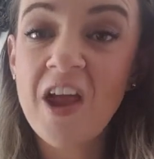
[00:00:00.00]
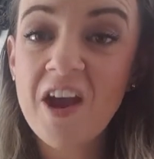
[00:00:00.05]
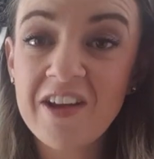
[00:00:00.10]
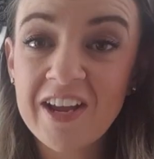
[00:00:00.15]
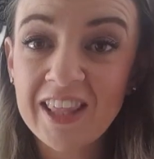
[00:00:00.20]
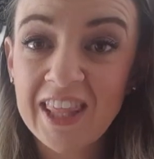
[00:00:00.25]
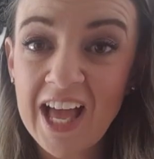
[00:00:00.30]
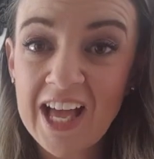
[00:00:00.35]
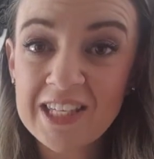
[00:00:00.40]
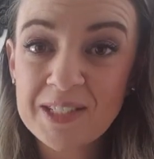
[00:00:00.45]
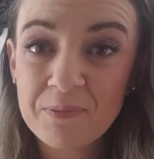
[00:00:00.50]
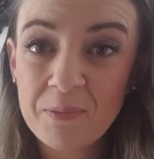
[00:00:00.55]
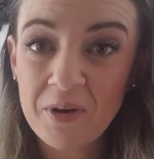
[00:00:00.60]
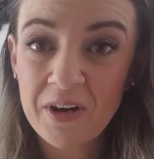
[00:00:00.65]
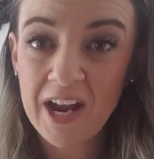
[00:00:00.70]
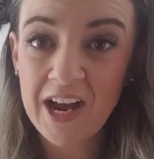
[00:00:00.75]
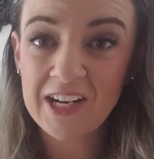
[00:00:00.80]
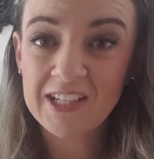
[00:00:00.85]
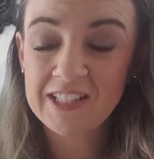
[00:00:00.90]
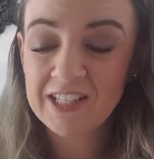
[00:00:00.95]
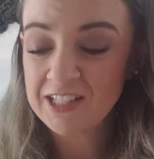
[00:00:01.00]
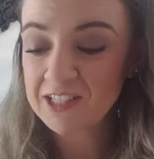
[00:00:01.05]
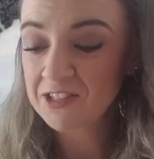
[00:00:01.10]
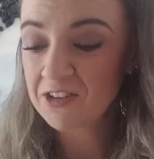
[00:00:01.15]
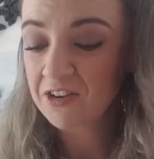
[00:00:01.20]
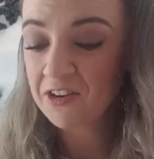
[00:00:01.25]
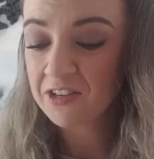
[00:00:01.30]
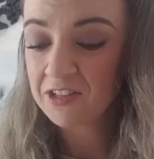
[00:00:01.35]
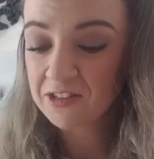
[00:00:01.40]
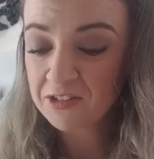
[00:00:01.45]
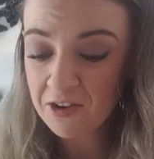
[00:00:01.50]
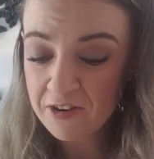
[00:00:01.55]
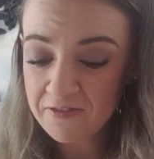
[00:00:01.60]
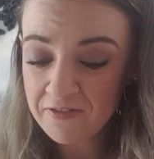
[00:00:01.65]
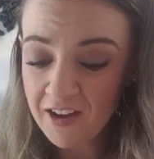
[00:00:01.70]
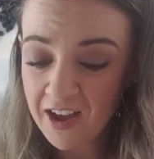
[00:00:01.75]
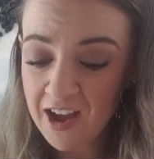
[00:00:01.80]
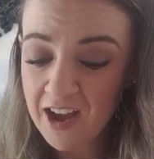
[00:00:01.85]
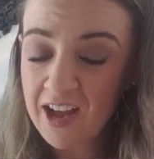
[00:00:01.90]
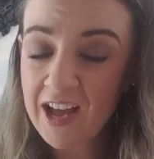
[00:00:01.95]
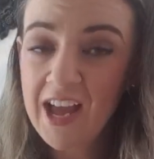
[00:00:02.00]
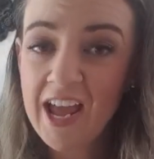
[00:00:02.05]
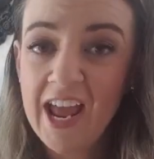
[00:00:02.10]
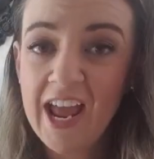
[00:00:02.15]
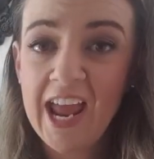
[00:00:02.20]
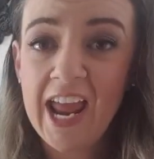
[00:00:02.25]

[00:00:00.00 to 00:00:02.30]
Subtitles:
very last product. So far,